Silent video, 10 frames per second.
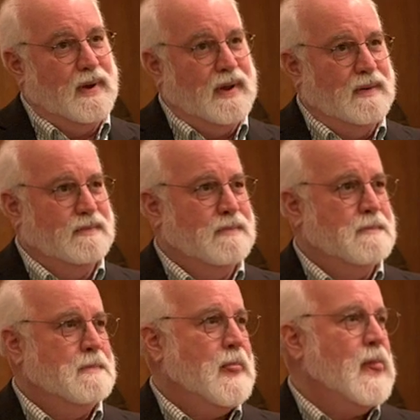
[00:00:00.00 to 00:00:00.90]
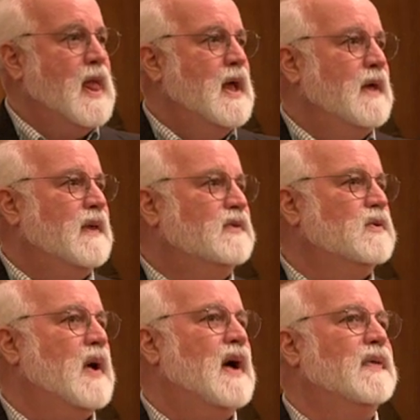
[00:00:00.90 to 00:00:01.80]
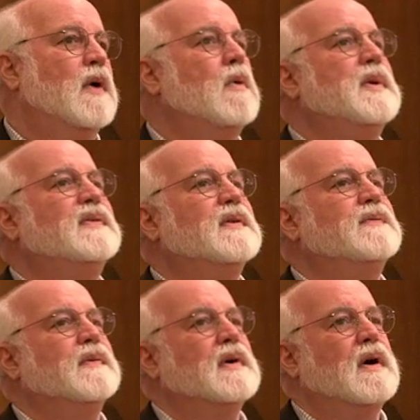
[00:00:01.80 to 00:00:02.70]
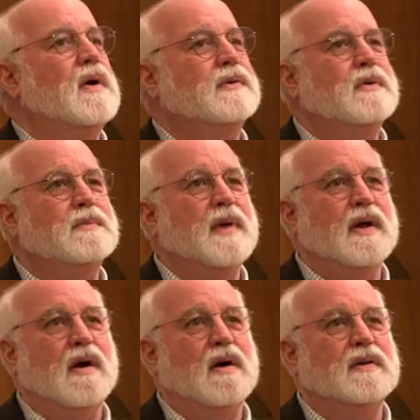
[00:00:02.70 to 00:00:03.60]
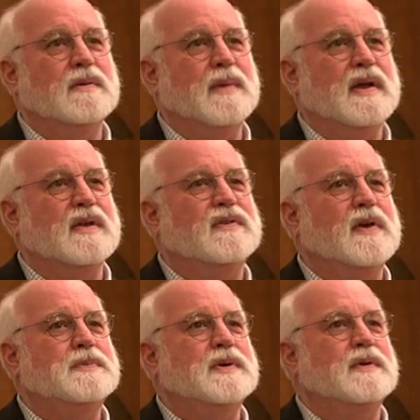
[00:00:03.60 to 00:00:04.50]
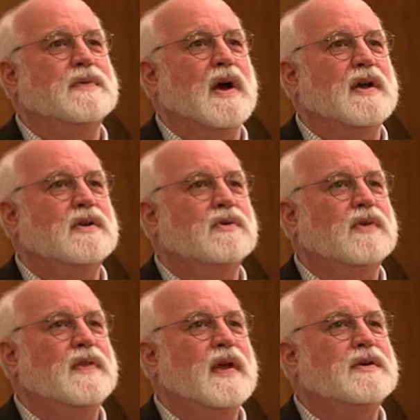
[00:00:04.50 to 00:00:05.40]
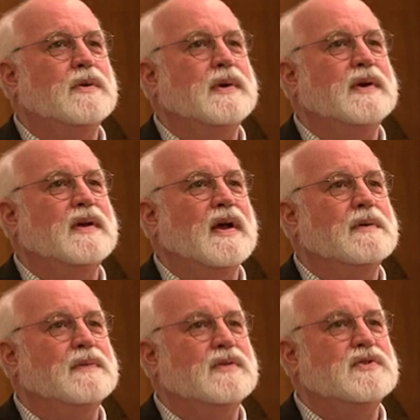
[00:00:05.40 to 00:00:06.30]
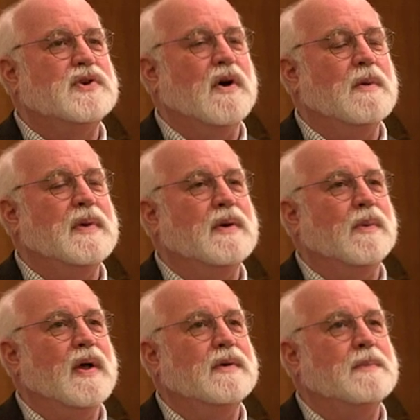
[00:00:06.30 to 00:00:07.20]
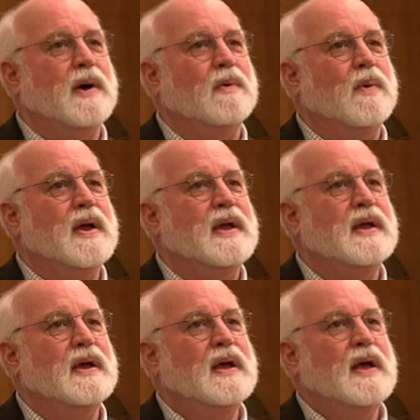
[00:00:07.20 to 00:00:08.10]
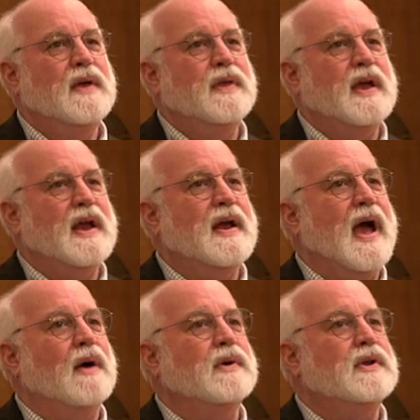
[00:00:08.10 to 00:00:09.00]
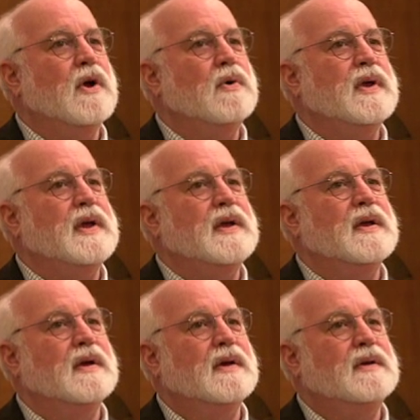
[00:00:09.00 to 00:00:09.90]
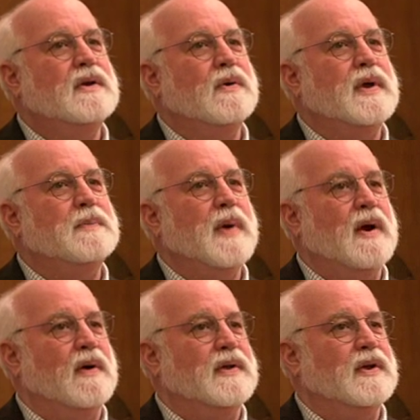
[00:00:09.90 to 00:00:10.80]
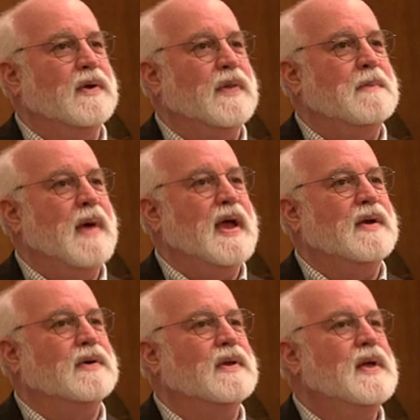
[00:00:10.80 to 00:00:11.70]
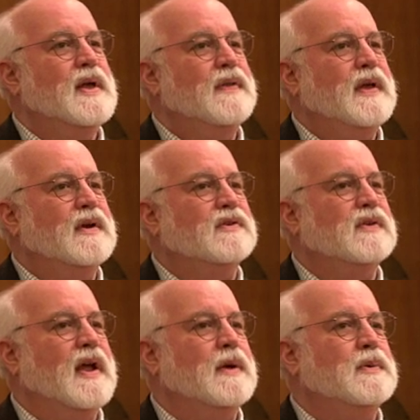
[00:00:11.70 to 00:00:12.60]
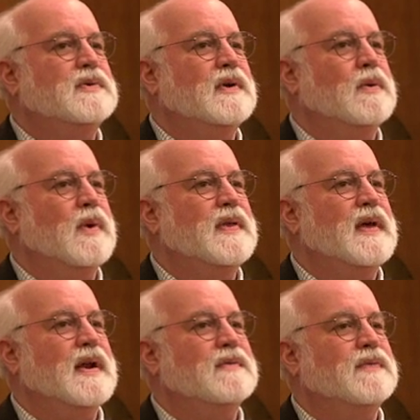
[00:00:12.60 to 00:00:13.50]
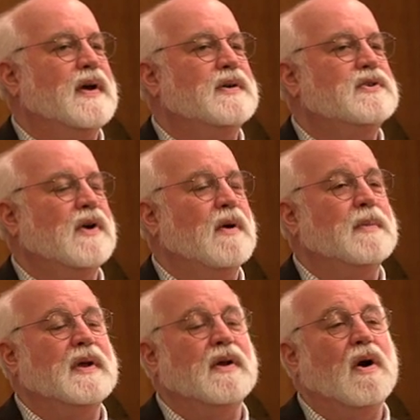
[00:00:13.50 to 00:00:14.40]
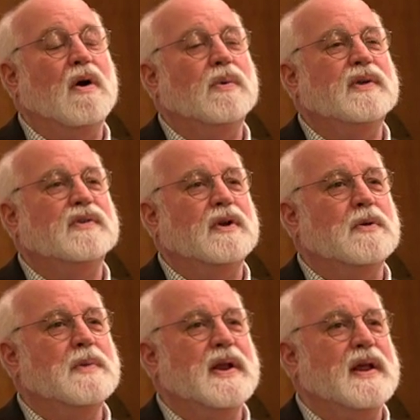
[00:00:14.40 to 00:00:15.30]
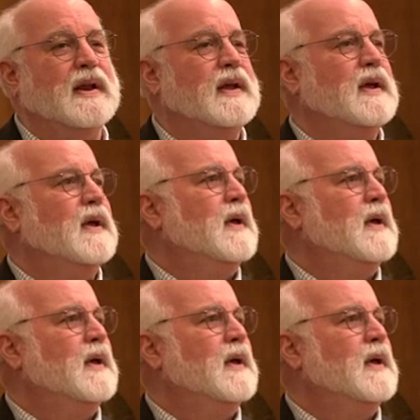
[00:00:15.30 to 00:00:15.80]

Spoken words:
way? This is how the homies have altered my heart and my conception of God. Usually they do it in kind of this charming roundabout way. They kind of out-yogi Yogi Berra. They mangle the English language in a way that I find charming and always illuminating.